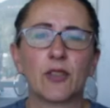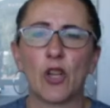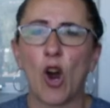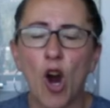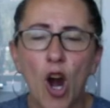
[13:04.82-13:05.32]
the
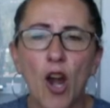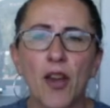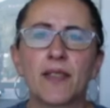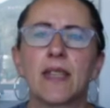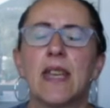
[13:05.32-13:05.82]

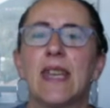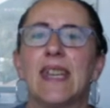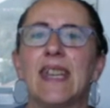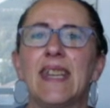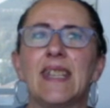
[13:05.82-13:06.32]
heart.
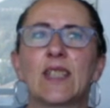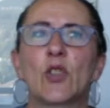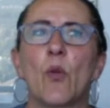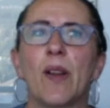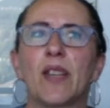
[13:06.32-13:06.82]
It is
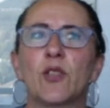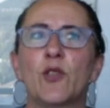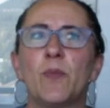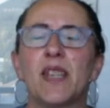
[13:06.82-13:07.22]
going to be